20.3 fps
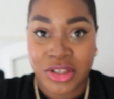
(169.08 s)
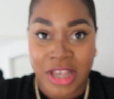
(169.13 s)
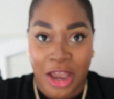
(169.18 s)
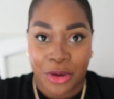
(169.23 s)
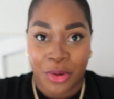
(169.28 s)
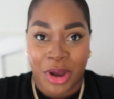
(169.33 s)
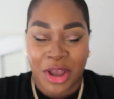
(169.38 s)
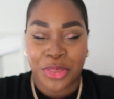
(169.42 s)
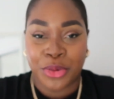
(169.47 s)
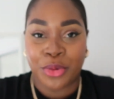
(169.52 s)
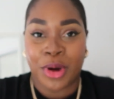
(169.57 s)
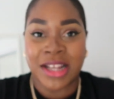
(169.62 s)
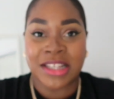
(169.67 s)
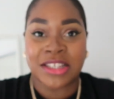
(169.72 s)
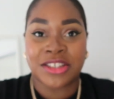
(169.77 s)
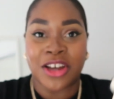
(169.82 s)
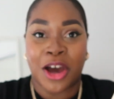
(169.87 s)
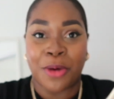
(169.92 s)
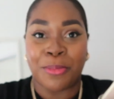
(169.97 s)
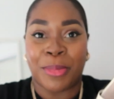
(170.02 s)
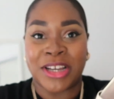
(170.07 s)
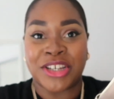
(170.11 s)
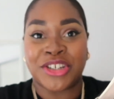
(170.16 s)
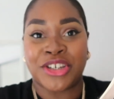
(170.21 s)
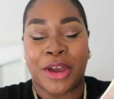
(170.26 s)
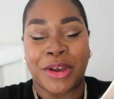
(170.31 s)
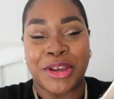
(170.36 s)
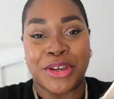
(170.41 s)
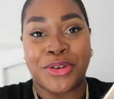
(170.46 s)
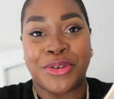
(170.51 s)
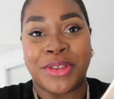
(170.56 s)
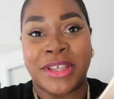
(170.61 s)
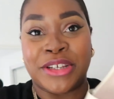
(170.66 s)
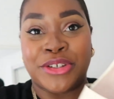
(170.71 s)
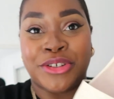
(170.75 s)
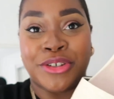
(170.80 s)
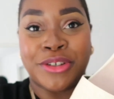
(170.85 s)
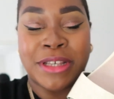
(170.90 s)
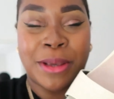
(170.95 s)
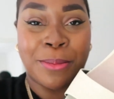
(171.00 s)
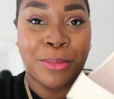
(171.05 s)
So I thought I'd start by showing you these
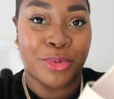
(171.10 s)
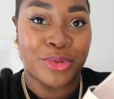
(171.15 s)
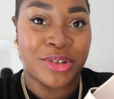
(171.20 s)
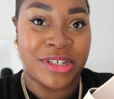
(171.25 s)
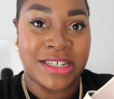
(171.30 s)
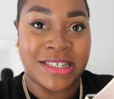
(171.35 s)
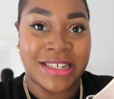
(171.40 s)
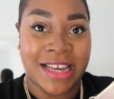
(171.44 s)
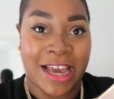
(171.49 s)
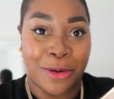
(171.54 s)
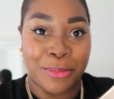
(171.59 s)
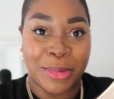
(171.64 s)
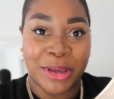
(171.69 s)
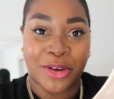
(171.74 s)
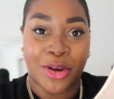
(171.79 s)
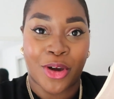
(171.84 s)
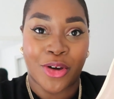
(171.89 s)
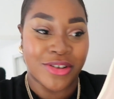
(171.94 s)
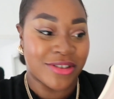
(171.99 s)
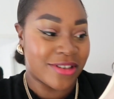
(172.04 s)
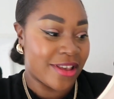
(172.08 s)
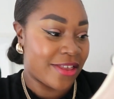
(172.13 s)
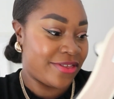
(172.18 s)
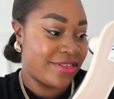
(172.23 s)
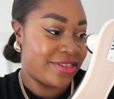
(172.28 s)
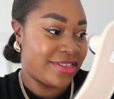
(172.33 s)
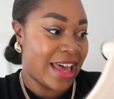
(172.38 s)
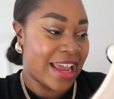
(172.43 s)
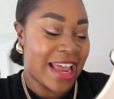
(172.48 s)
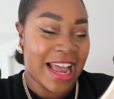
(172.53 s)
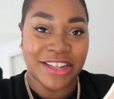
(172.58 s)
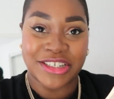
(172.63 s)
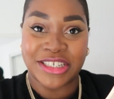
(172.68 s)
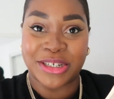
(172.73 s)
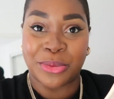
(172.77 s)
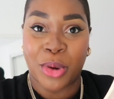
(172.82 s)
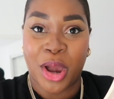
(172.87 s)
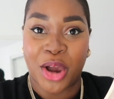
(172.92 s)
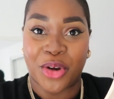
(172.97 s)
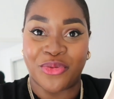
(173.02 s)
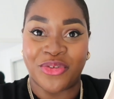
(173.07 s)
shoes in more detail because they
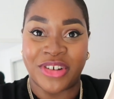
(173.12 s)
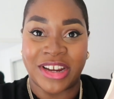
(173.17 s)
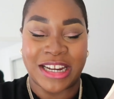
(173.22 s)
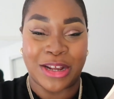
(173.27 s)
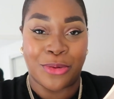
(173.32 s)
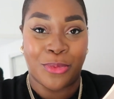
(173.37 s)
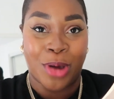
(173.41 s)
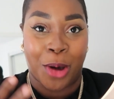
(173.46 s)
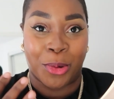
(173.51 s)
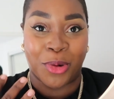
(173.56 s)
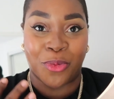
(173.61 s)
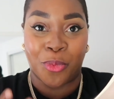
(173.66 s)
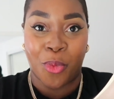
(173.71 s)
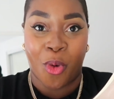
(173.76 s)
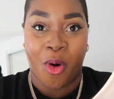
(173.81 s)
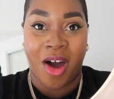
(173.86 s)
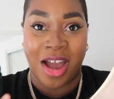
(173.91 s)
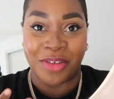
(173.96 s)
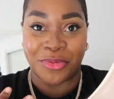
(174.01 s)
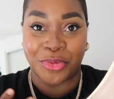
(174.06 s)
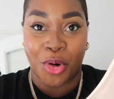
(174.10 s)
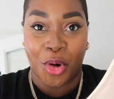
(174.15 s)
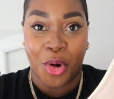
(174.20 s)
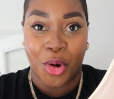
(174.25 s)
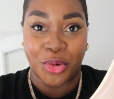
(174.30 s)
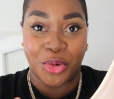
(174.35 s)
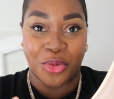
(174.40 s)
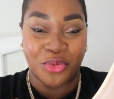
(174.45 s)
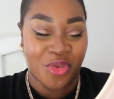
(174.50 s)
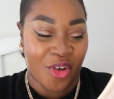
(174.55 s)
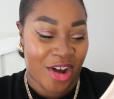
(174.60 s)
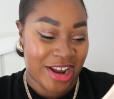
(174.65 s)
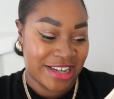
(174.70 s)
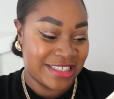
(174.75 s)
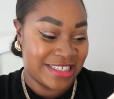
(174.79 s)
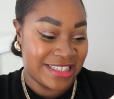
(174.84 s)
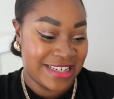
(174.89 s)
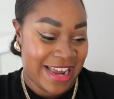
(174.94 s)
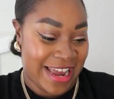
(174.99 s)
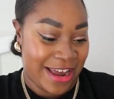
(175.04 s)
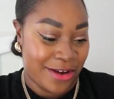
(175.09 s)
actually work really well with what I've got on
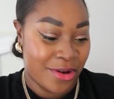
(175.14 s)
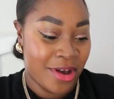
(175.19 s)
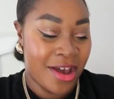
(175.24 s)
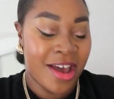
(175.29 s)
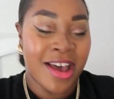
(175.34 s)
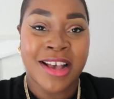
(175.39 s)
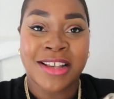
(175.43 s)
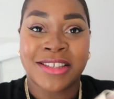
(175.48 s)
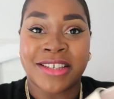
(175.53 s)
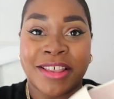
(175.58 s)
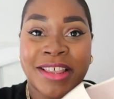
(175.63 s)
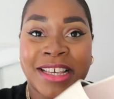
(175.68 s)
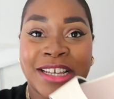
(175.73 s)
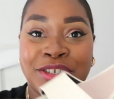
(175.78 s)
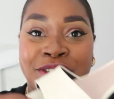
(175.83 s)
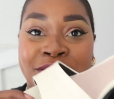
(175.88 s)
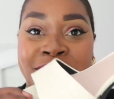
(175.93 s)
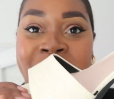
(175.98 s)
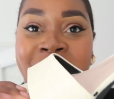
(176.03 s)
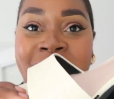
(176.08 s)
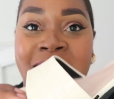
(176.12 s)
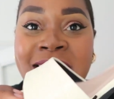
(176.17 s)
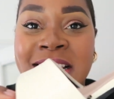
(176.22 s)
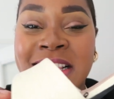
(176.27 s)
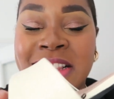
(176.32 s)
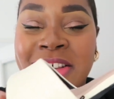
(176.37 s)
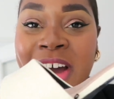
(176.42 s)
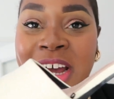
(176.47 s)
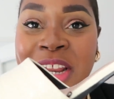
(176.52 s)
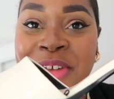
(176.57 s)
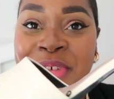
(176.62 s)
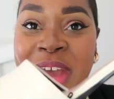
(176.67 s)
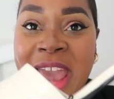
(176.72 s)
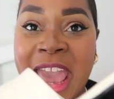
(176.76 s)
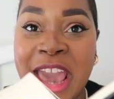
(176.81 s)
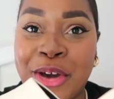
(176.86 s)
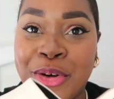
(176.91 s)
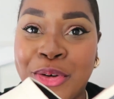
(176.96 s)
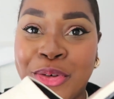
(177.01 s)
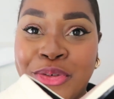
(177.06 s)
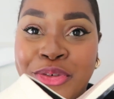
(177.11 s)
right now. So these shoes are like this kind of
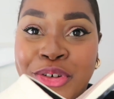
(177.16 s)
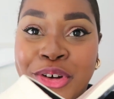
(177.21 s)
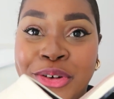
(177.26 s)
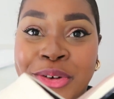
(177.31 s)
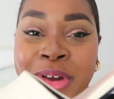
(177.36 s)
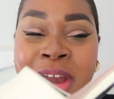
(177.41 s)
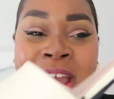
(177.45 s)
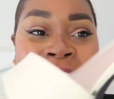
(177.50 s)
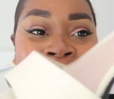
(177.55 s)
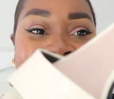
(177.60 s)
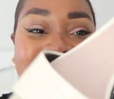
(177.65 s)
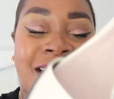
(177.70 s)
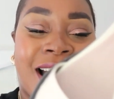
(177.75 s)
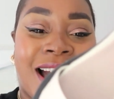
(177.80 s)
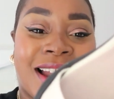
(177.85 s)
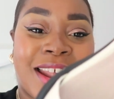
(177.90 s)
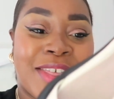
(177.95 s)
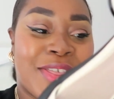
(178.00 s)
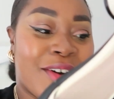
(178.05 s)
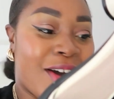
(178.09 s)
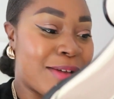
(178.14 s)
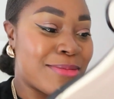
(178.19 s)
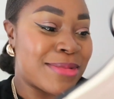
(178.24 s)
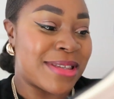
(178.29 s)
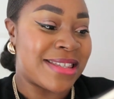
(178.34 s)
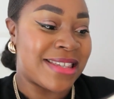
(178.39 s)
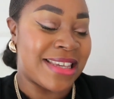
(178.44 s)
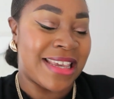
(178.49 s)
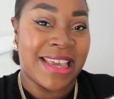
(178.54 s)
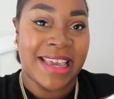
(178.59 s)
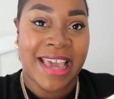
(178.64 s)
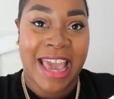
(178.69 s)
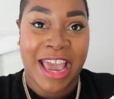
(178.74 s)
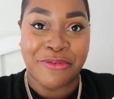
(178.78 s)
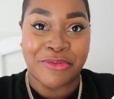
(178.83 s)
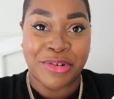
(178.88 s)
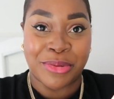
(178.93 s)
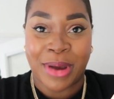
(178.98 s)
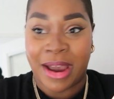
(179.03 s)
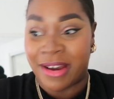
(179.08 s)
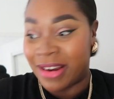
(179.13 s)
ecru colour that I'm seeing
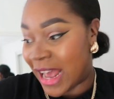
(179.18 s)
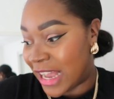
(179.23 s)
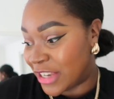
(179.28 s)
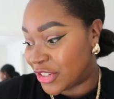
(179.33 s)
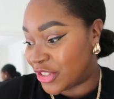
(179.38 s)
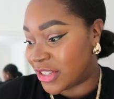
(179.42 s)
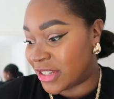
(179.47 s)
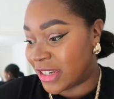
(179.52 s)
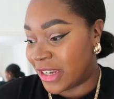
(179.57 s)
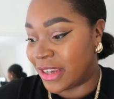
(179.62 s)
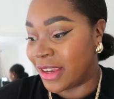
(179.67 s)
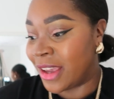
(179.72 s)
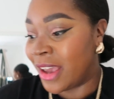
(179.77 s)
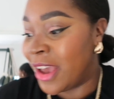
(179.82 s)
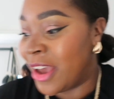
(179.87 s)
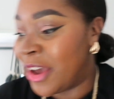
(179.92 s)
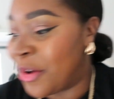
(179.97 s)
everywhere, actually,